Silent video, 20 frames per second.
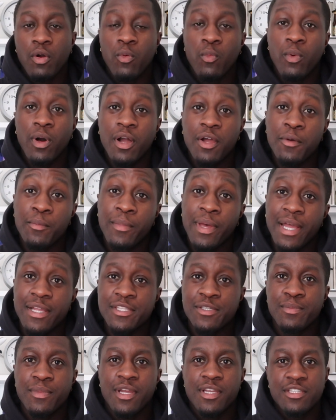Welcome back
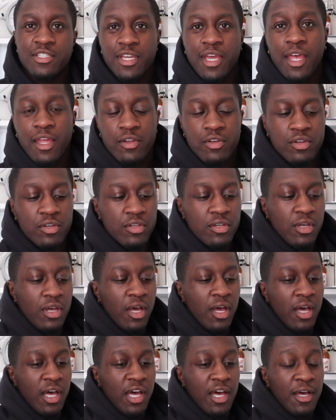to my channel.
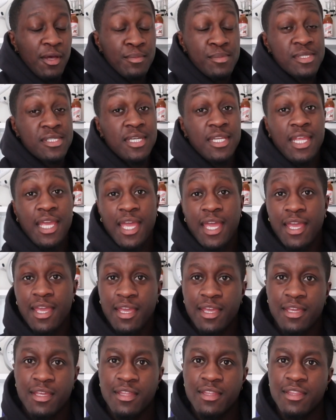
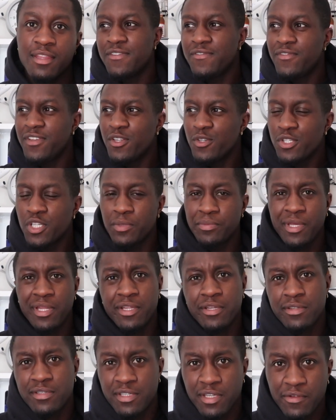Today this video is going to be a
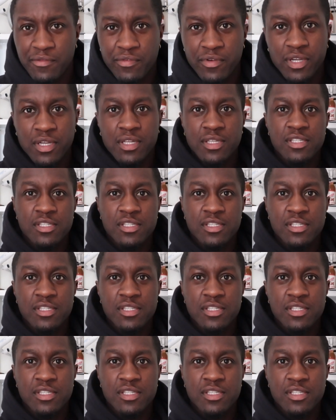little different.